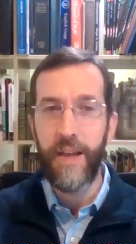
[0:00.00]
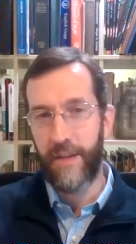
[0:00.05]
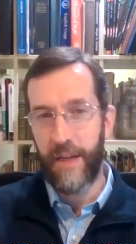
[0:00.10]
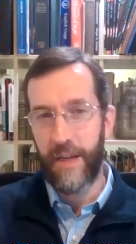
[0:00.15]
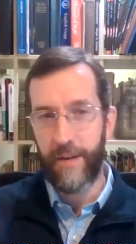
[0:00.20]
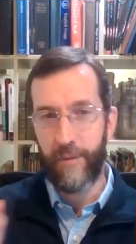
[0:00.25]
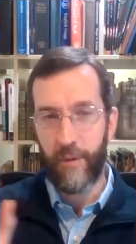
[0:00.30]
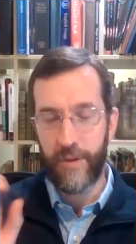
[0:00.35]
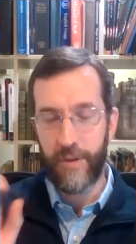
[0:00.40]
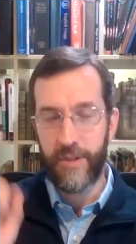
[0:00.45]
And
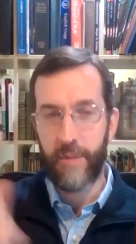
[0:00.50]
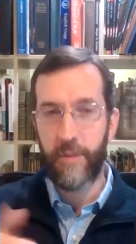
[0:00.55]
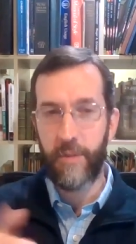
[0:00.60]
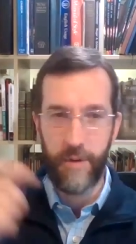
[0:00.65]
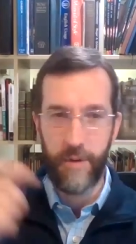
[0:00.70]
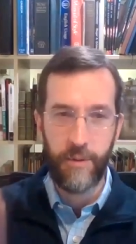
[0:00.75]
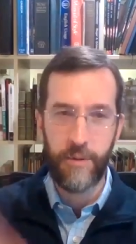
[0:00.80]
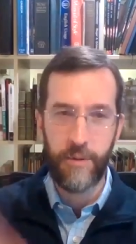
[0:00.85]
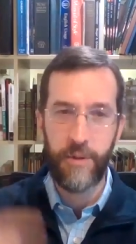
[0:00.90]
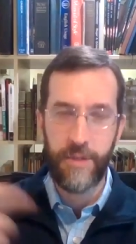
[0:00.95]
of course, someone
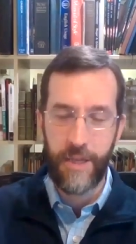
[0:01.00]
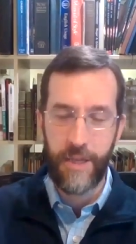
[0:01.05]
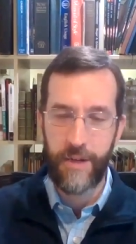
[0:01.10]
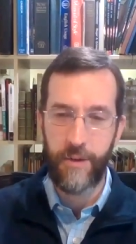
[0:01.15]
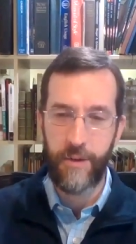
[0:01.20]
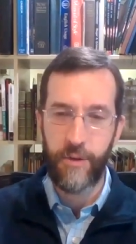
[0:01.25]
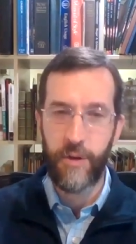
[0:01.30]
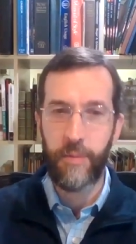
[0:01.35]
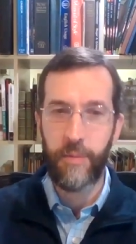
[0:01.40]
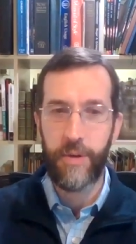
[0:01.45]
who knows how to
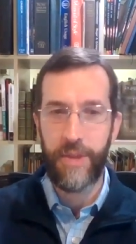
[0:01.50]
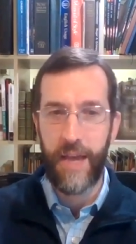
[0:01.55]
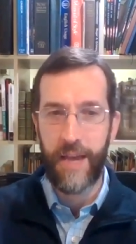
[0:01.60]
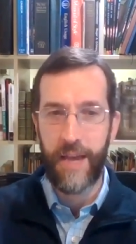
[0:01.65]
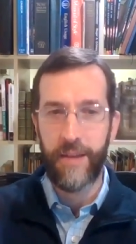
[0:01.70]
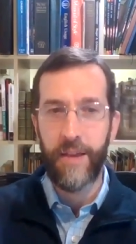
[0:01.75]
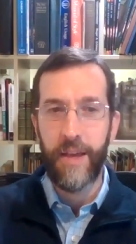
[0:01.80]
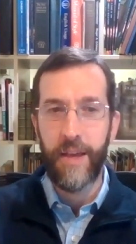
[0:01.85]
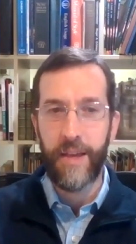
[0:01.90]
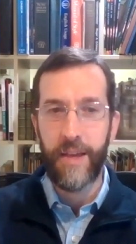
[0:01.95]
interpret
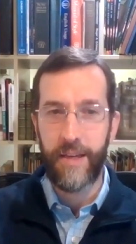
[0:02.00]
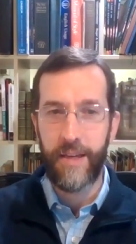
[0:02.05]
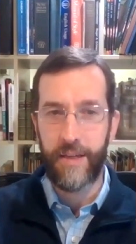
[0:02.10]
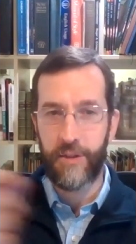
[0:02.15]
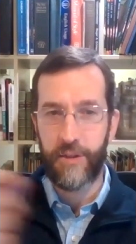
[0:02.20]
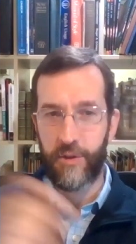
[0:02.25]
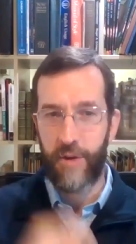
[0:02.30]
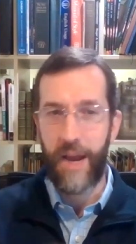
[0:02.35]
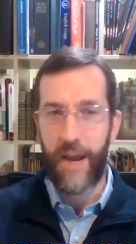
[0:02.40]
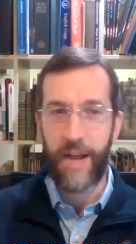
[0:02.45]
that can
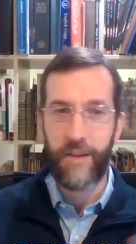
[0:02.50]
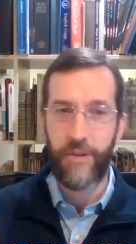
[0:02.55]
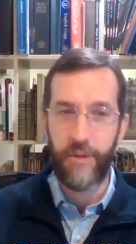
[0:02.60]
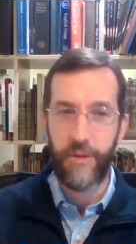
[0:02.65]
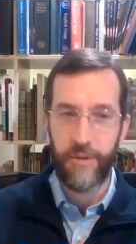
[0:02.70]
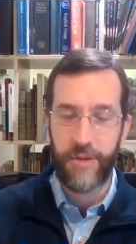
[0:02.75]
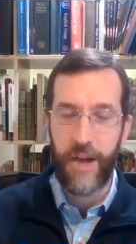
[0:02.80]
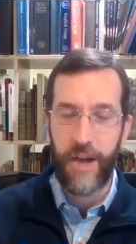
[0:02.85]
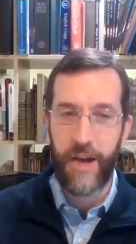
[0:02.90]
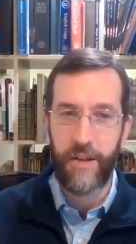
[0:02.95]
extract
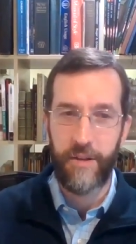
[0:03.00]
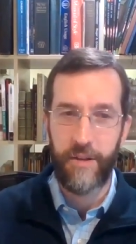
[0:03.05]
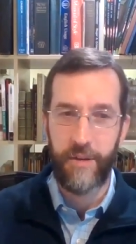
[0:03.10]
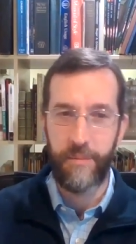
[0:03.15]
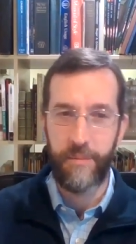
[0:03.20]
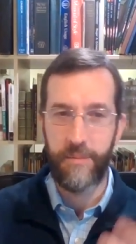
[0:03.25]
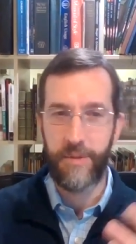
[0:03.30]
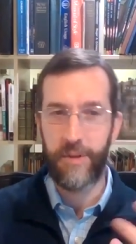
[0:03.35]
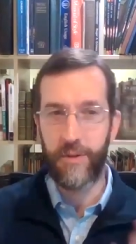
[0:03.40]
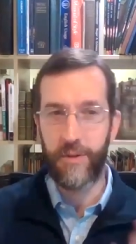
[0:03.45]
those
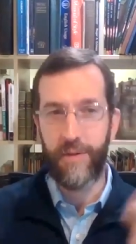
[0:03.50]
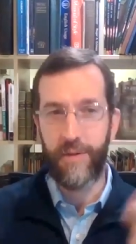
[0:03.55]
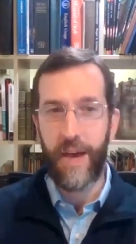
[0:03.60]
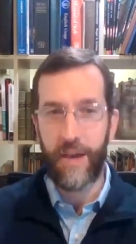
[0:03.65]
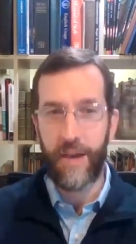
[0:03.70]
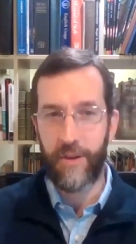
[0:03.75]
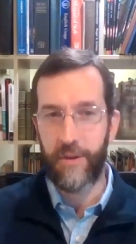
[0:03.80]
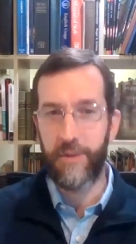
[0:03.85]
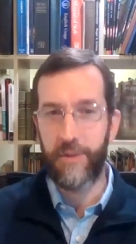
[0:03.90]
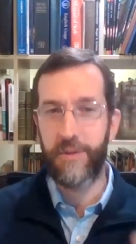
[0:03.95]
columns, those
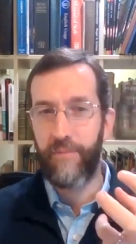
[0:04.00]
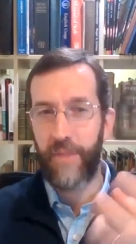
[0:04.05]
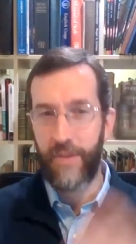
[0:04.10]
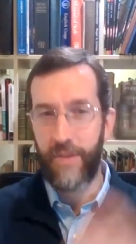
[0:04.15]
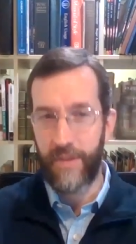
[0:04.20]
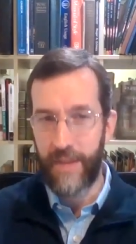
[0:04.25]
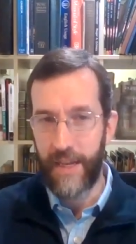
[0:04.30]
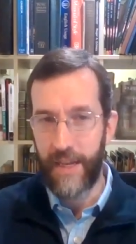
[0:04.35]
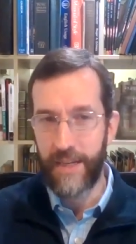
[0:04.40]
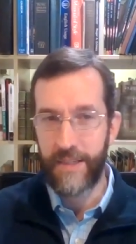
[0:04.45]
values that
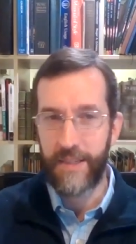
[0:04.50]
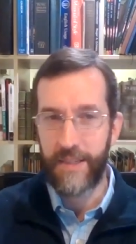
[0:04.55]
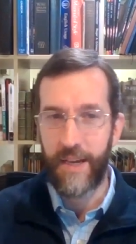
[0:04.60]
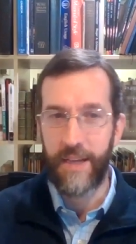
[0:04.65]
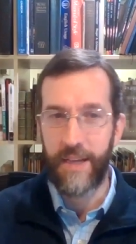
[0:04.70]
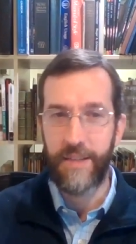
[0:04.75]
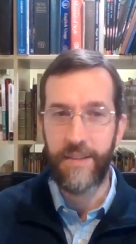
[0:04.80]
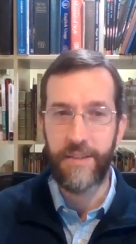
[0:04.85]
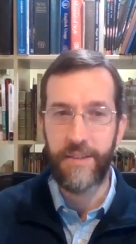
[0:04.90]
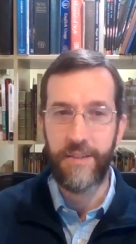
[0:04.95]
the data
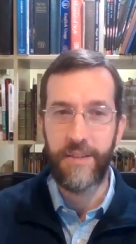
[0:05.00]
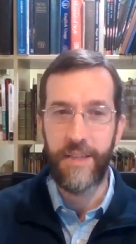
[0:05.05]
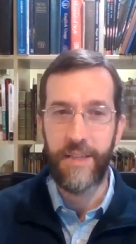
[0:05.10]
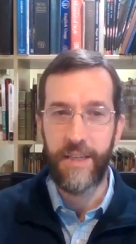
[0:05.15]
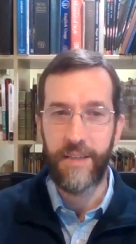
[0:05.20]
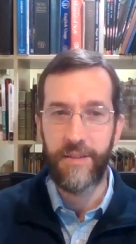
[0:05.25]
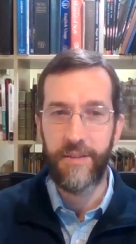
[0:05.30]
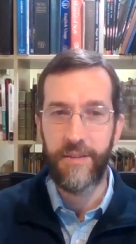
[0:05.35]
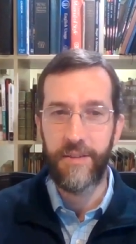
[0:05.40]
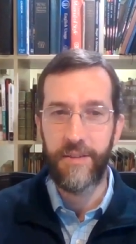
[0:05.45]
scientist
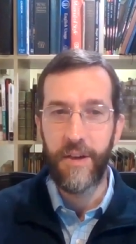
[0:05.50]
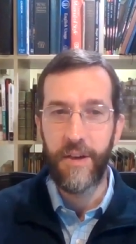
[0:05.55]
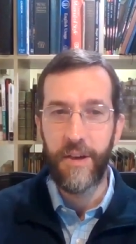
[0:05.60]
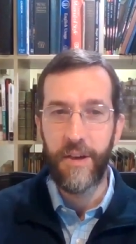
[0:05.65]
needs,